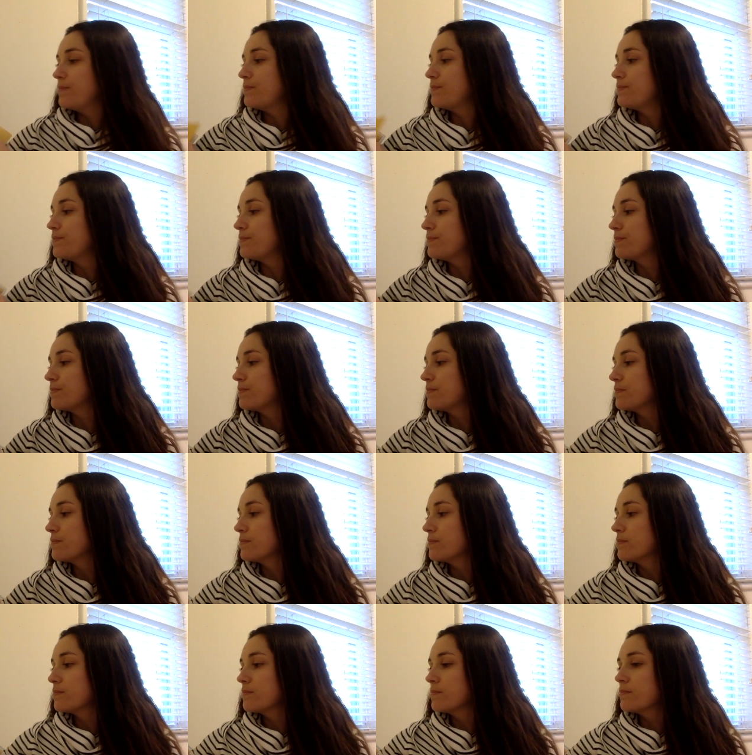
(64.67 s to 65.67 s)

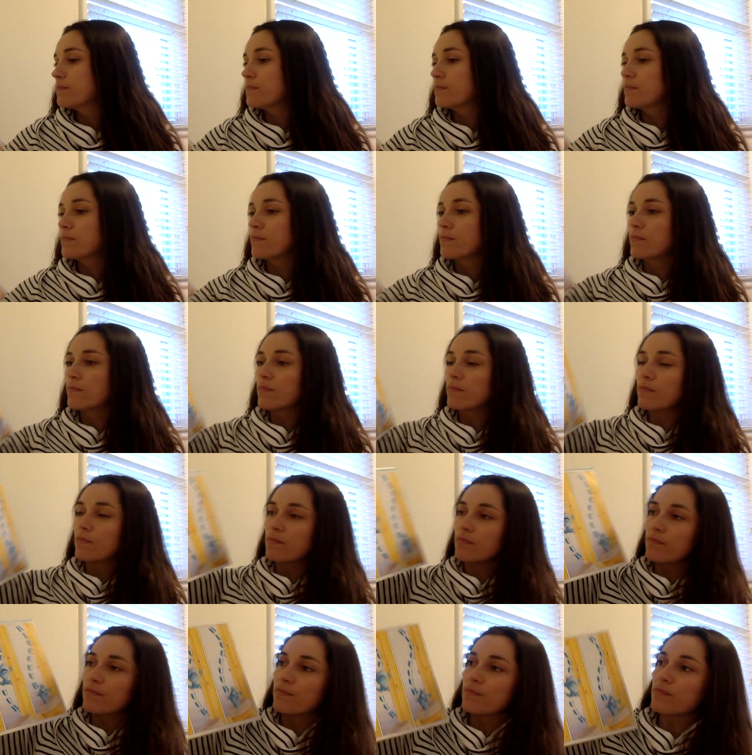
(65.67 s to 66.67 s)

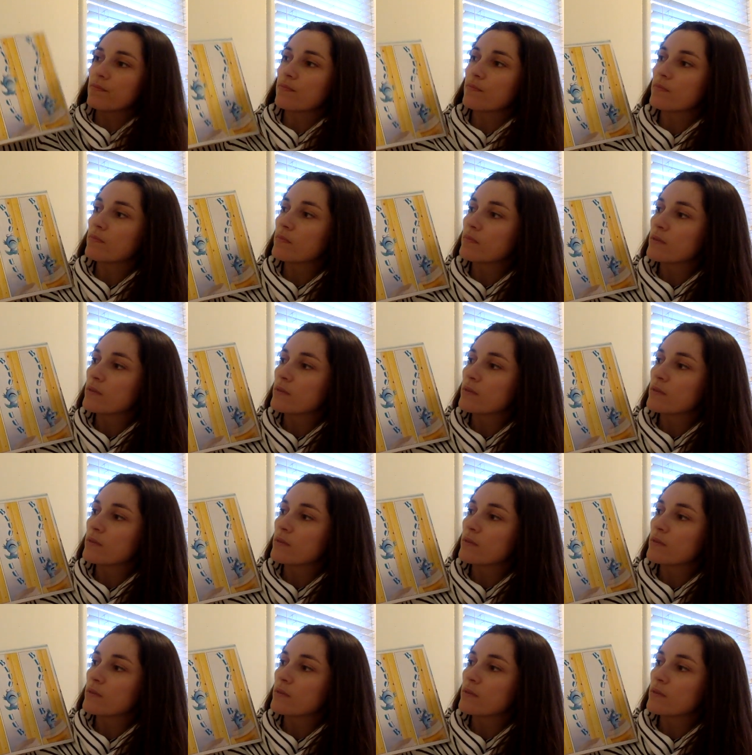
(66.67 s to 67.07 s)
(silence)